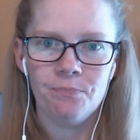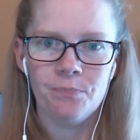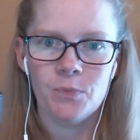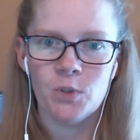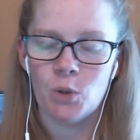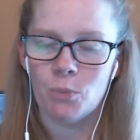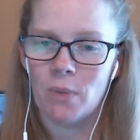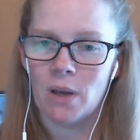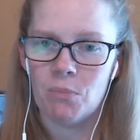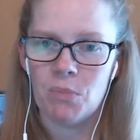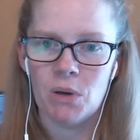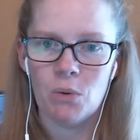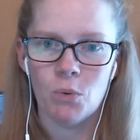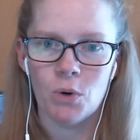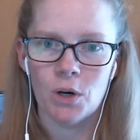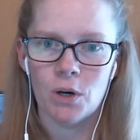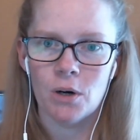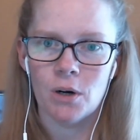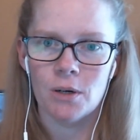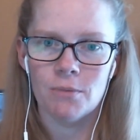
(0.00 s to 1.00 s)
So maybe
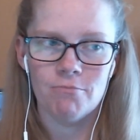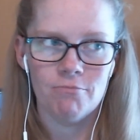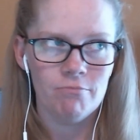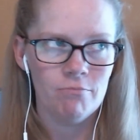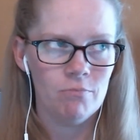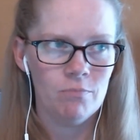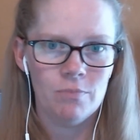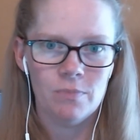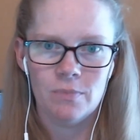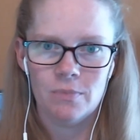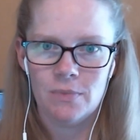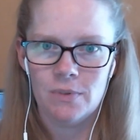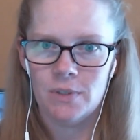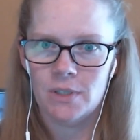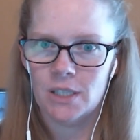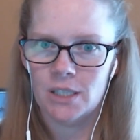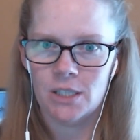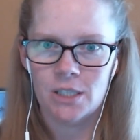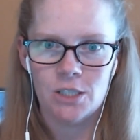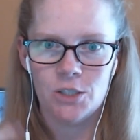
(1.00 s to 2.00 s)
we're
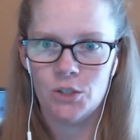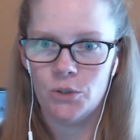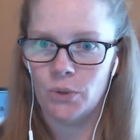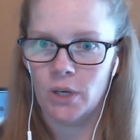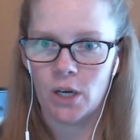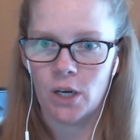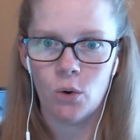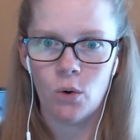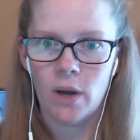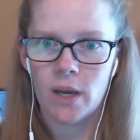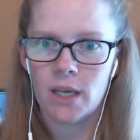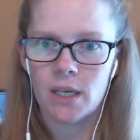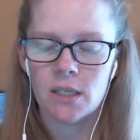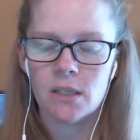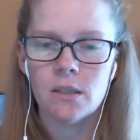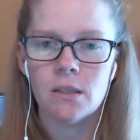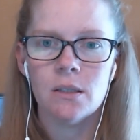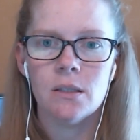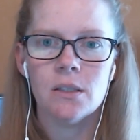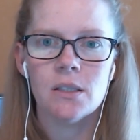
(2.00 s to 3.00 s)
doing a
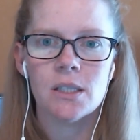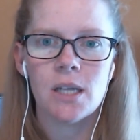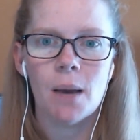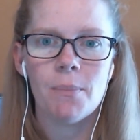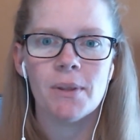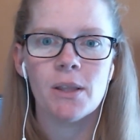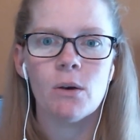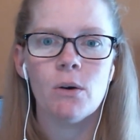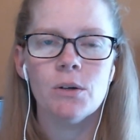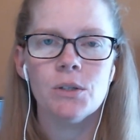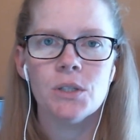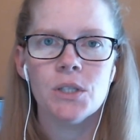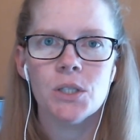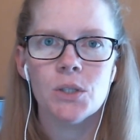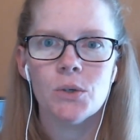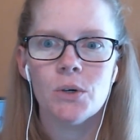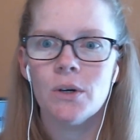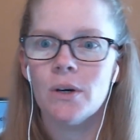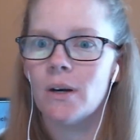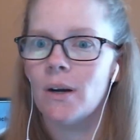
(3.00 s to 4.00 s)
quick stop at the grocery
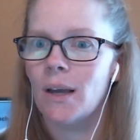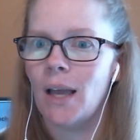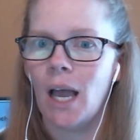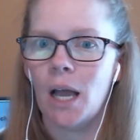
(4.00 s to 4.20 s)
store.